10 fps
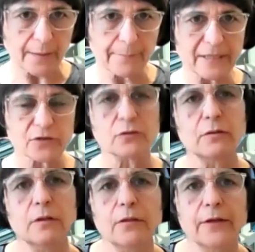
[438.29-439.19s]
make
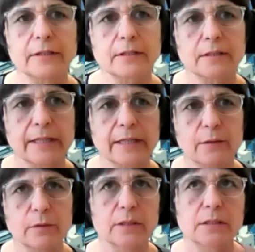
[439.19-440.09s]
sure that there
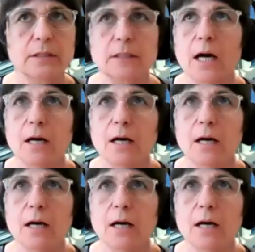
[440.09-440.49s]
was